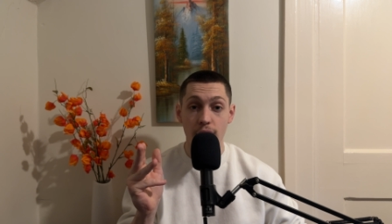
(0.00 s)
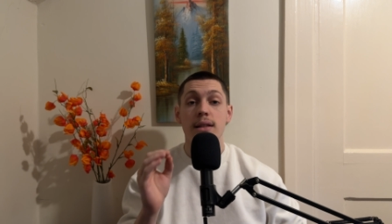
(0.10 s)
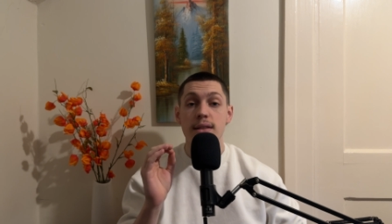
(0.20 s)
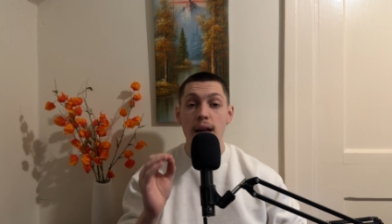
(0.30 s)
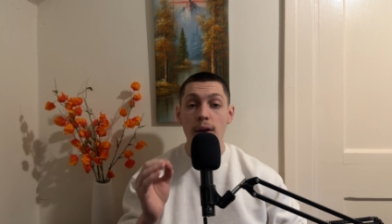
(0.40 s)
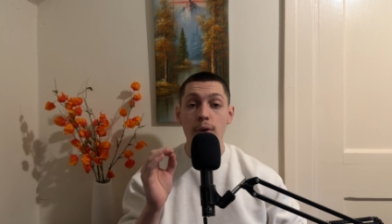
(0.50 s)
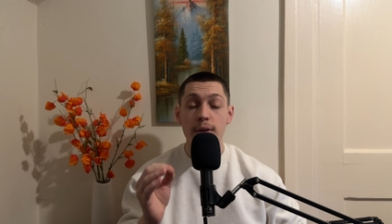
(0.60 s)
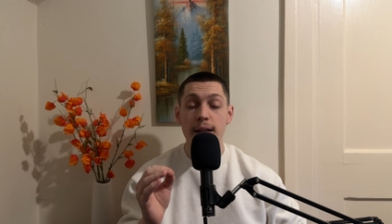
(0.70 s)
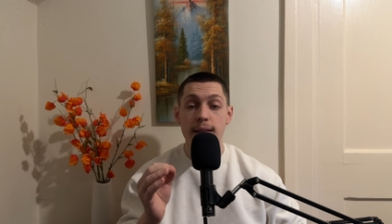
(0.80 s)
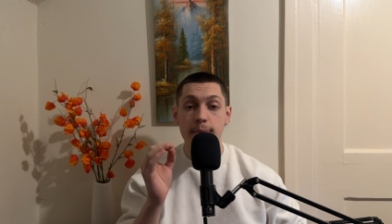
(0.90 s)

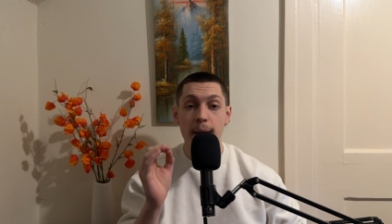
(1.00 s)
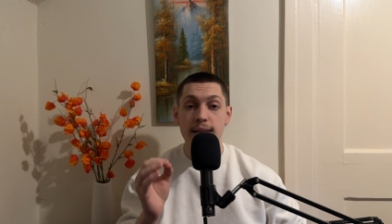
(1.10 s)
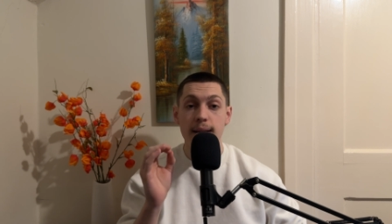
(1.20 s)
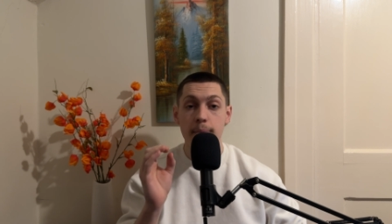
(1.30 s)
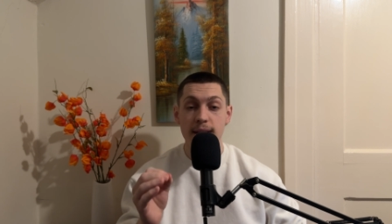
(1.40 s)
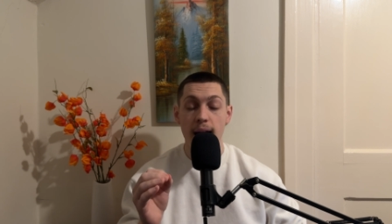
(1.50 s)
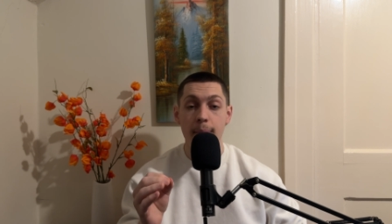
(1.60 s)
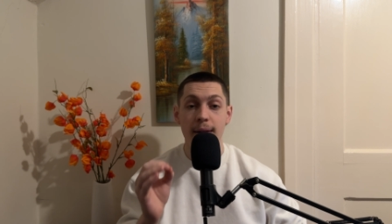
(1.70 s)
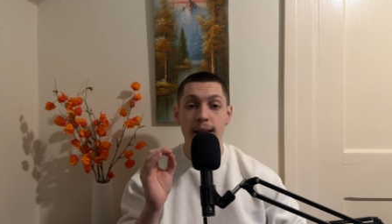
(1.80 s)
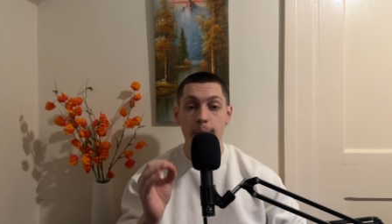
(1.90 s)
Salahuddin spent some time
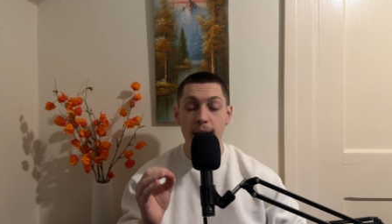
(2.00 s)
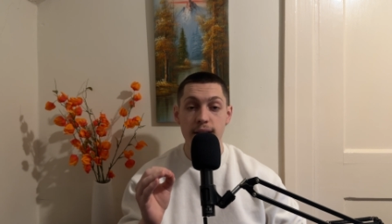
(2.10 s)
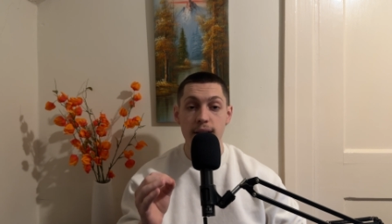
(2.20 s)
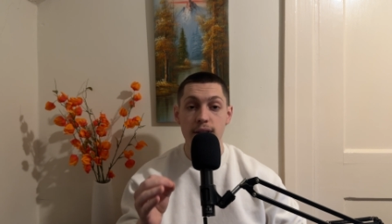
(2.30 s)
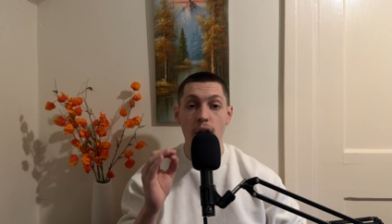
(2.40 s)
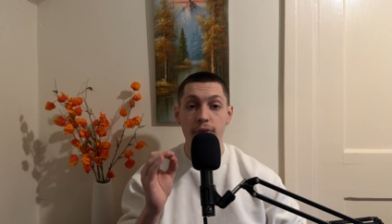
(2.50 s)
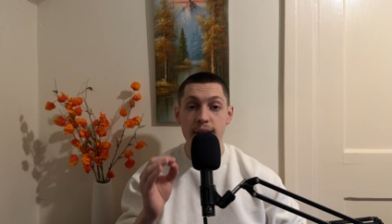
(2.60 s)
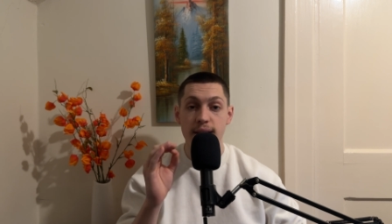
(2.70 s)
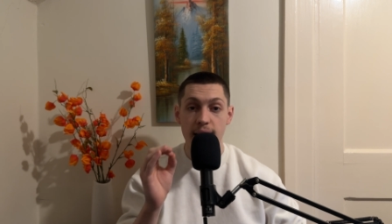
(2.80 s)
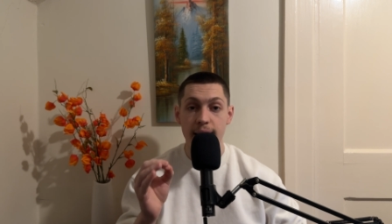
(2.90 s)
in Damascus after
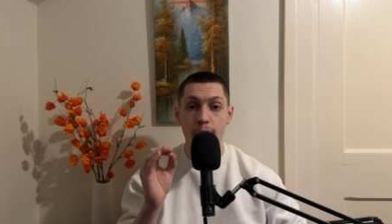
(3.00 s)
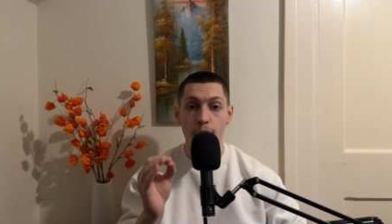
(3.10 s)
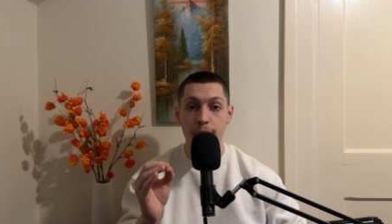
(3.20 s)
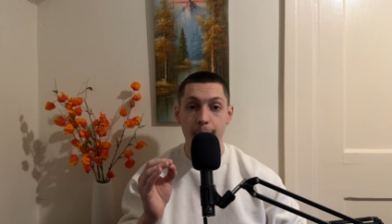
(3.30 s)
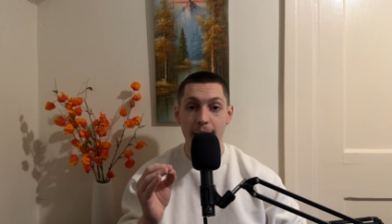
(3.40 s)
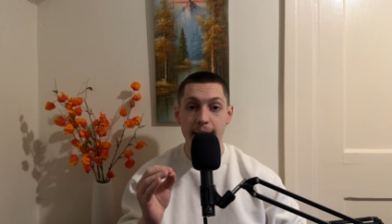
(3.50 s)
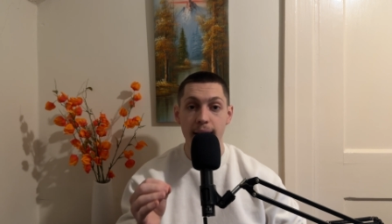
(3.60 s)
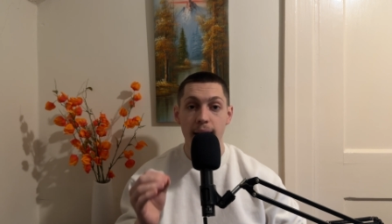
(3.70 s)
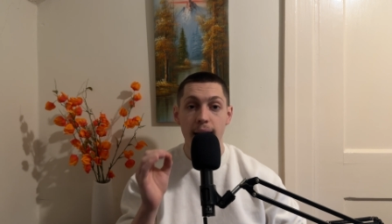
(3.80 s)
Zengi occupied it